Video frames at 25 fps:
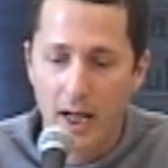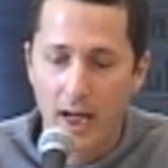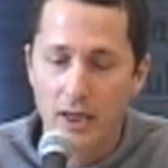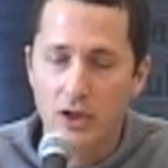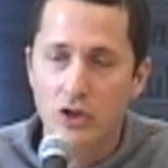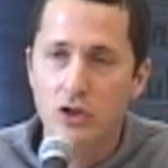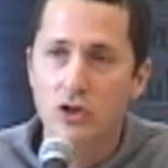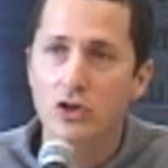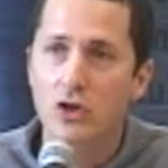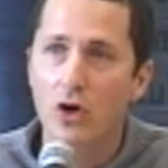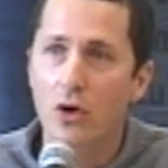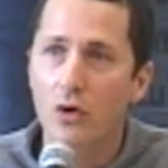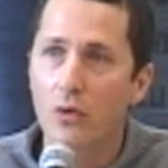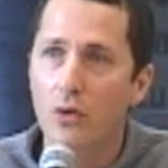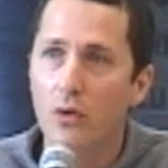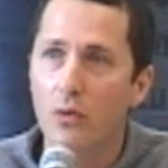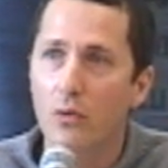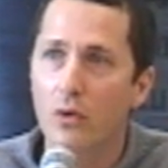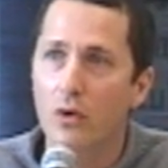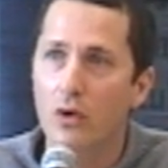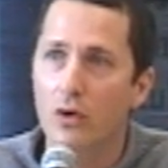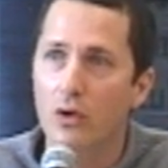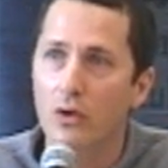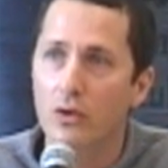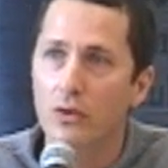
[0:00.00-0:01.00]
and show the
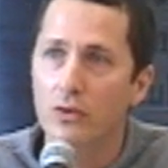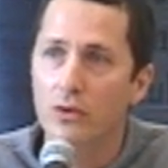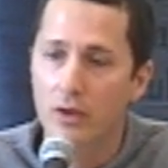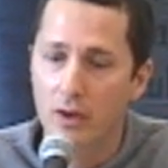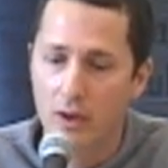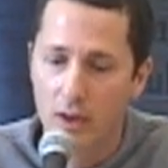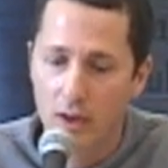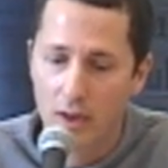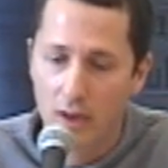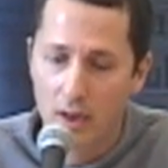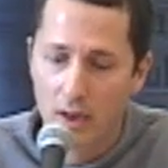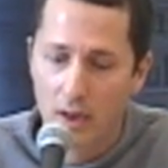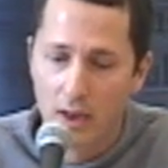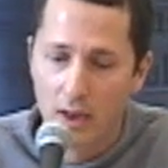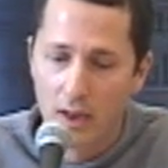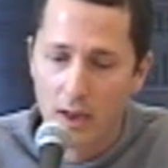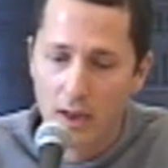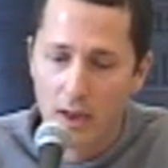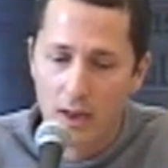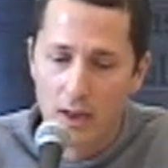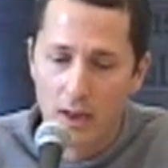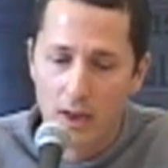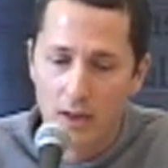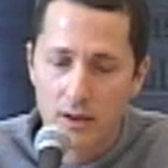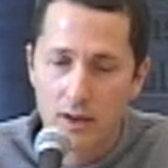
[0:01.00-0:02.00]
world
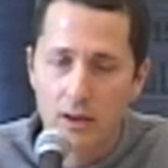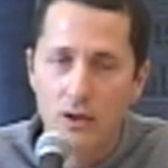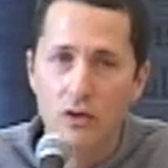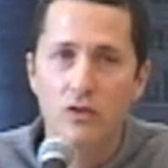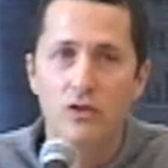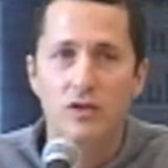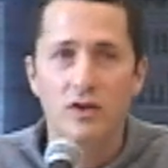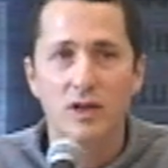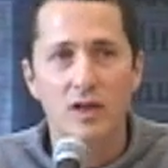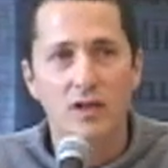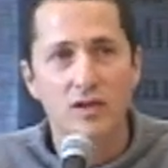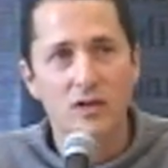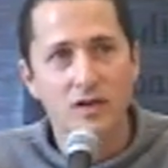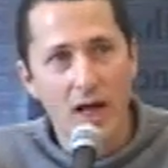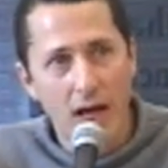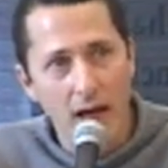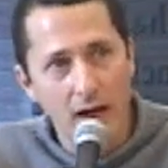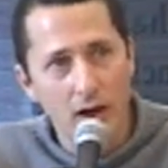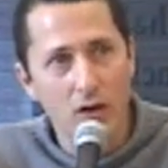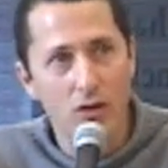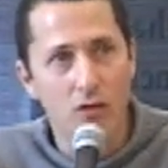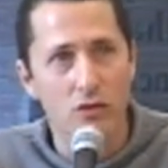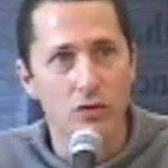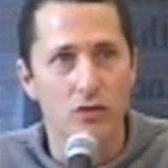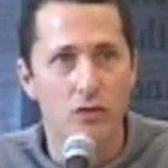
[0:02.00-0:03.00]
the UC
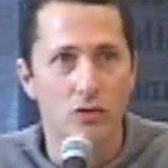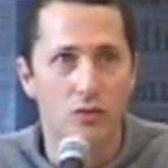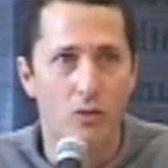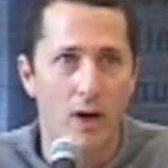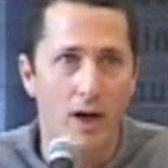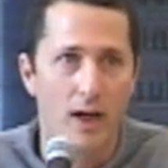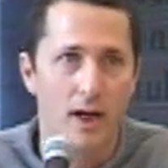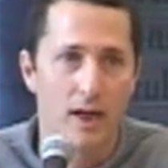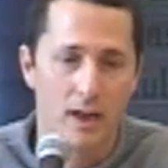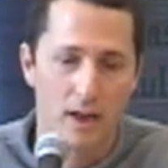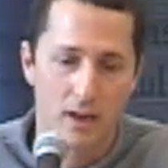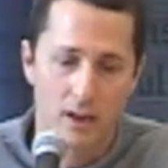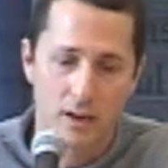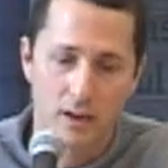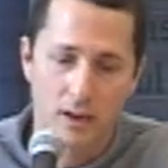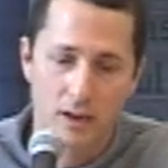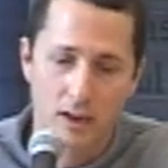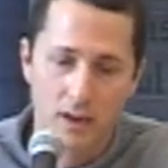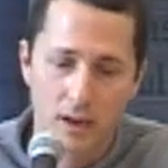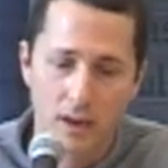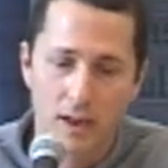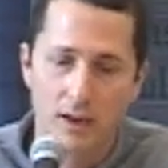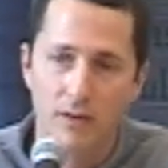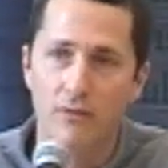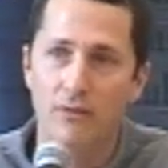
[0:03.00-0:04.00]
Santa Cruz way
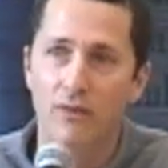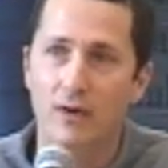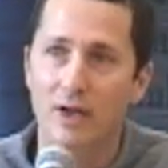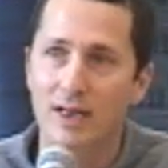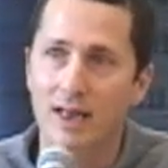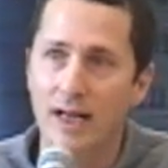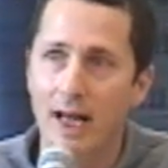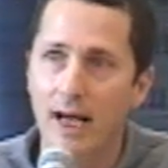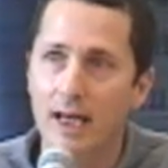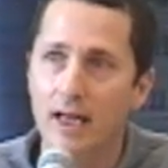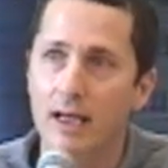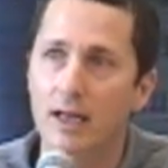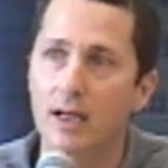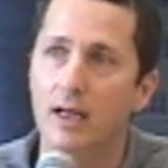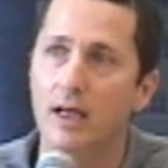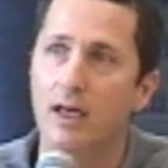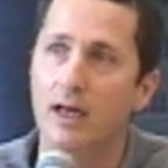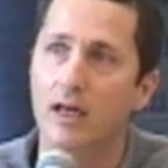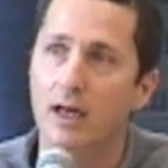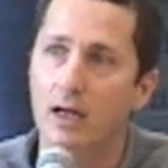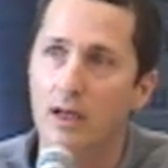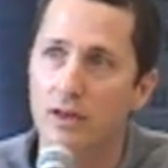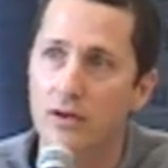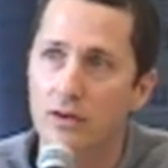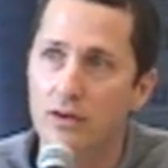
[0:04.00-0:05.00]
to live lightly
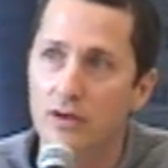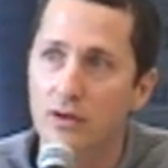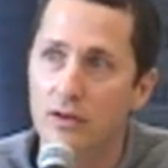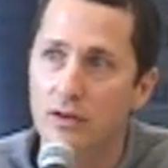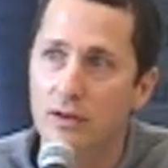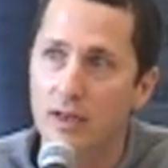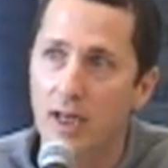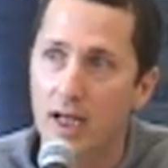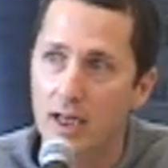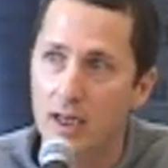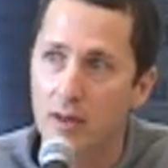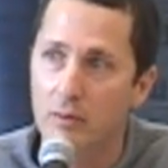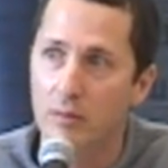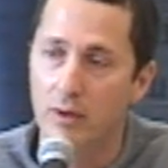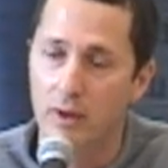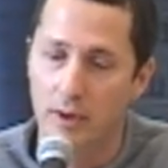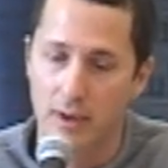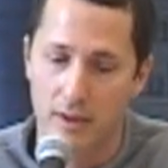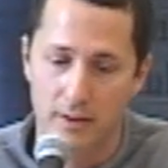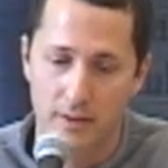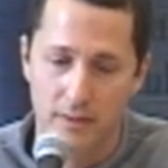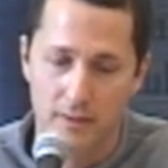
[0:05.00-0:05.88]
and sustainably.